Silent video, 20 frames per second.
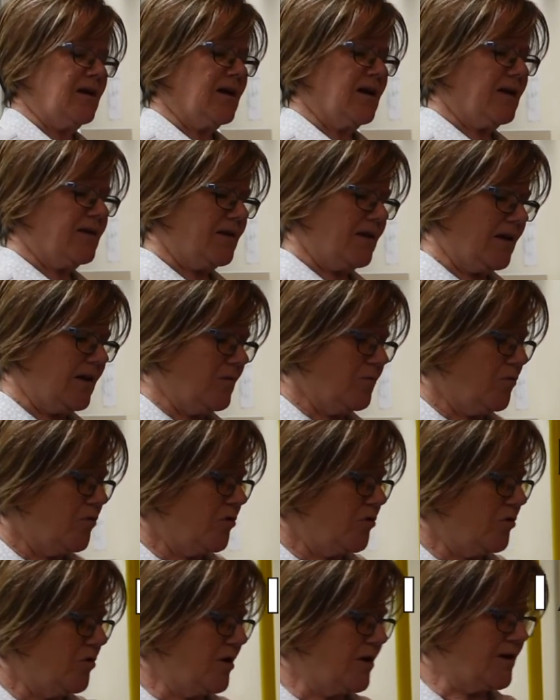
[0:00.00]
And then we're
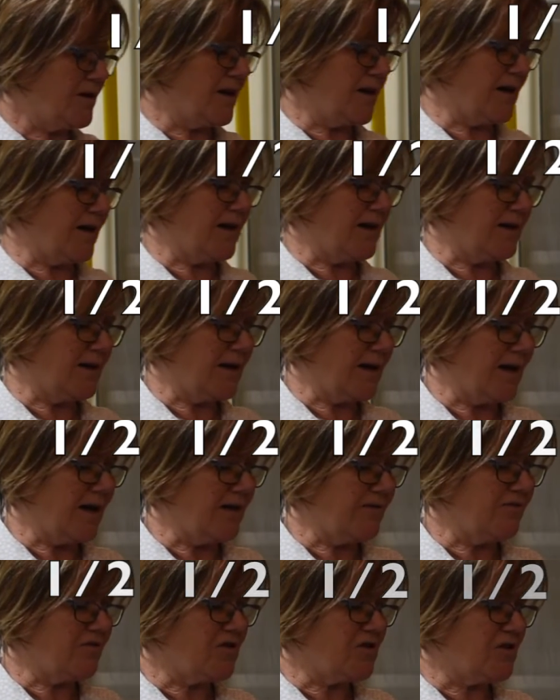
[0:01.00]
going to add
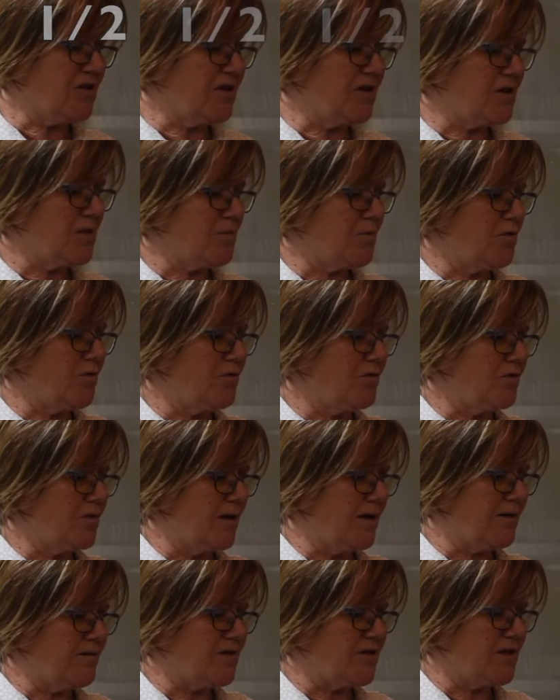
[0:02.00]
half a teaspoon
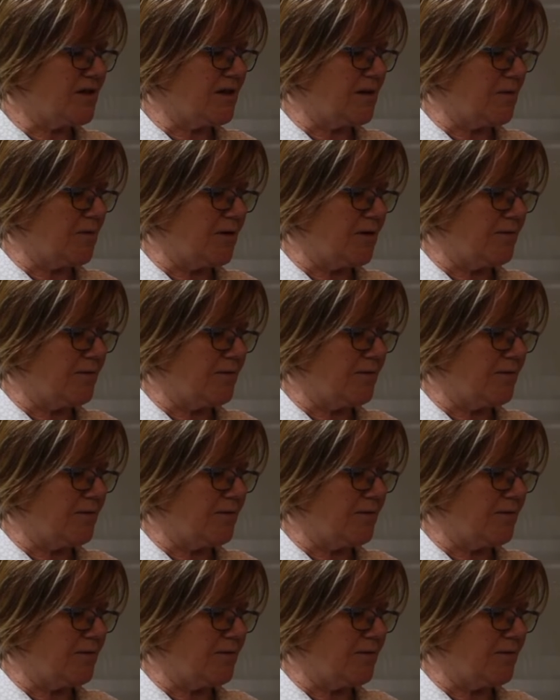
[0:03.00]
of cinnamon.